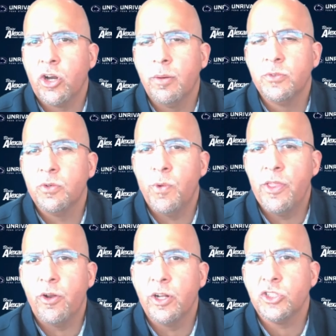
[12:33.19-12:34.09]
terms of
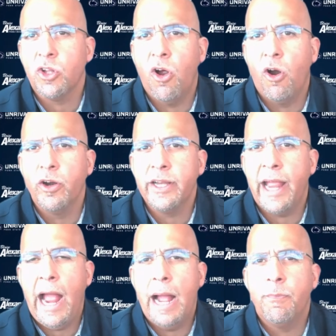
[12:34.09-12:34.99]
whether it's the hard
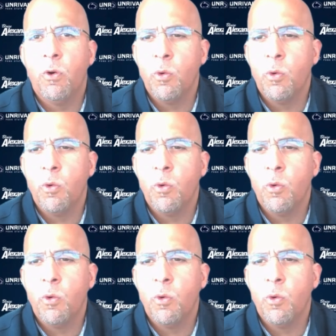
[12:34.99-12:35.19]
cap